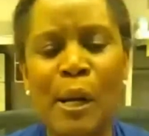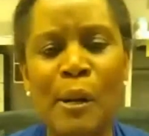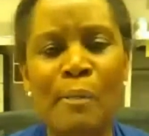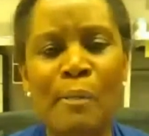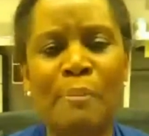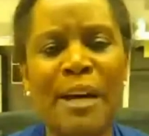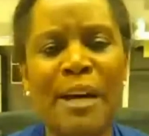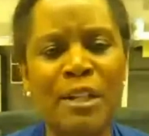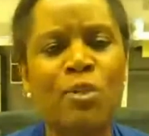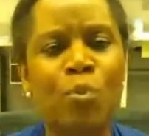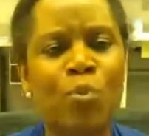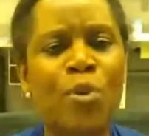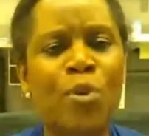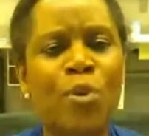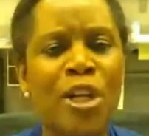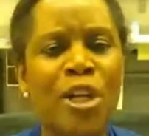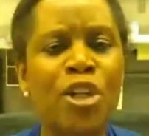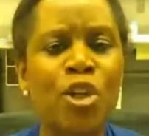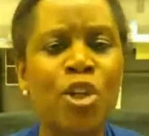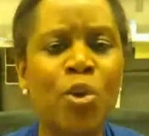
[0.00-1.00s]
But
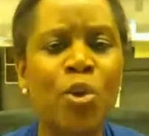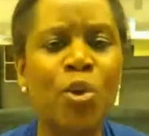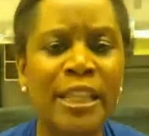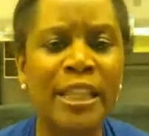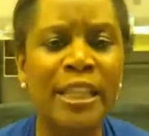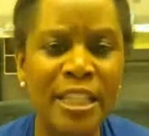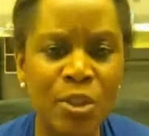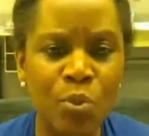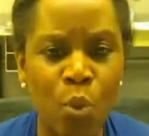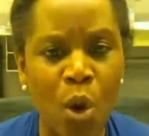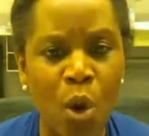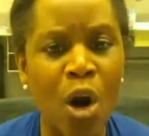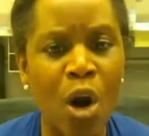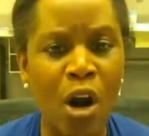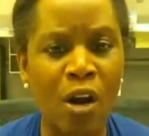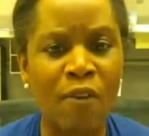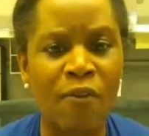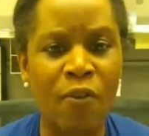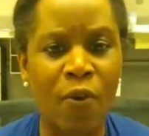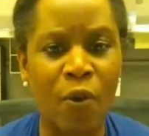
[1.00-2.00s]
we're doing this
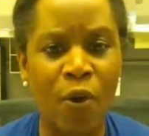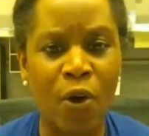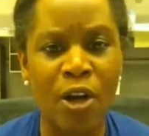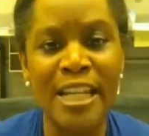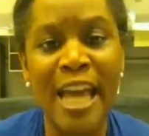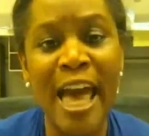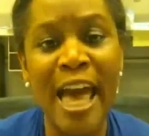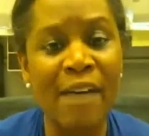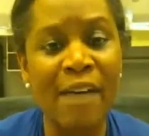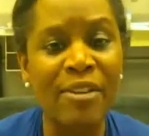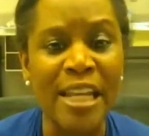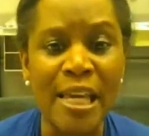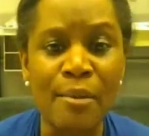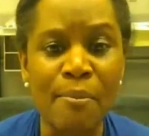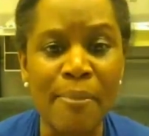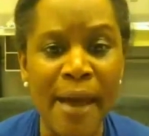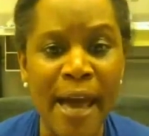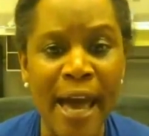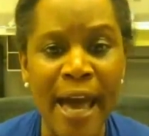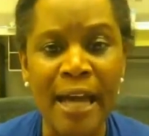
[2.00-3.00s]
work to have an
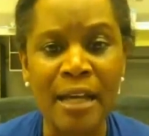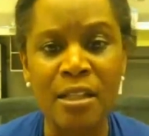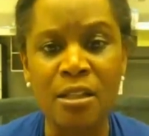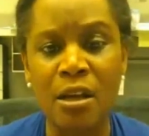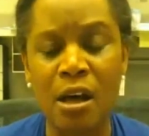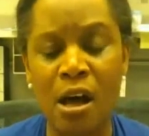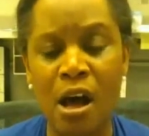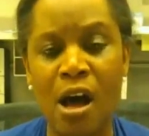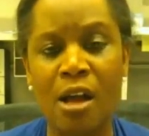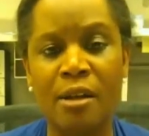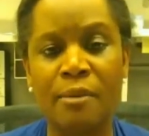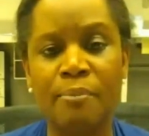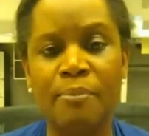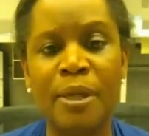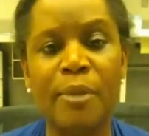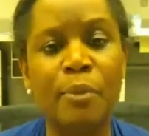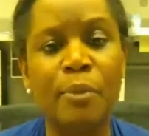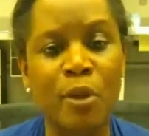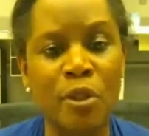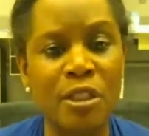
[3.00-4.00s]
impact on
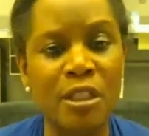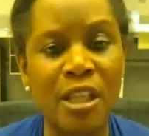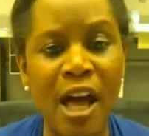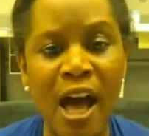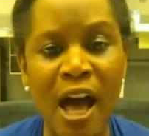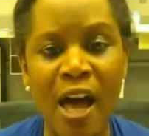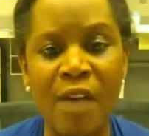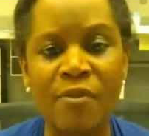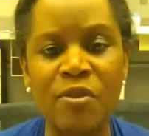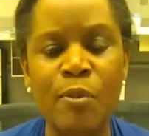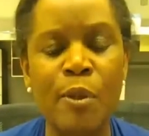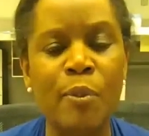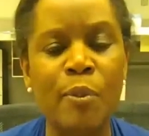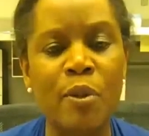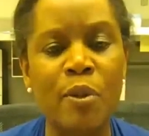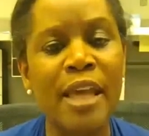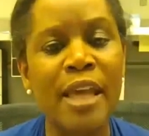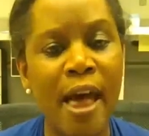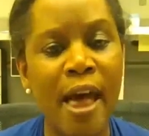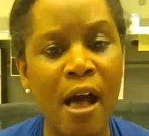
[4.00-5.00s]
people's lives,
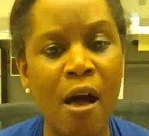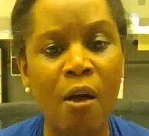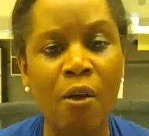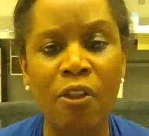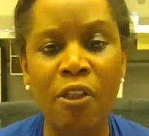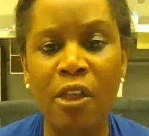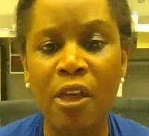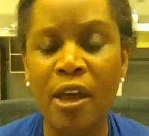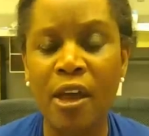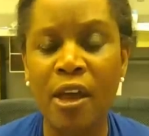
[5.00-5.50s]
people's health.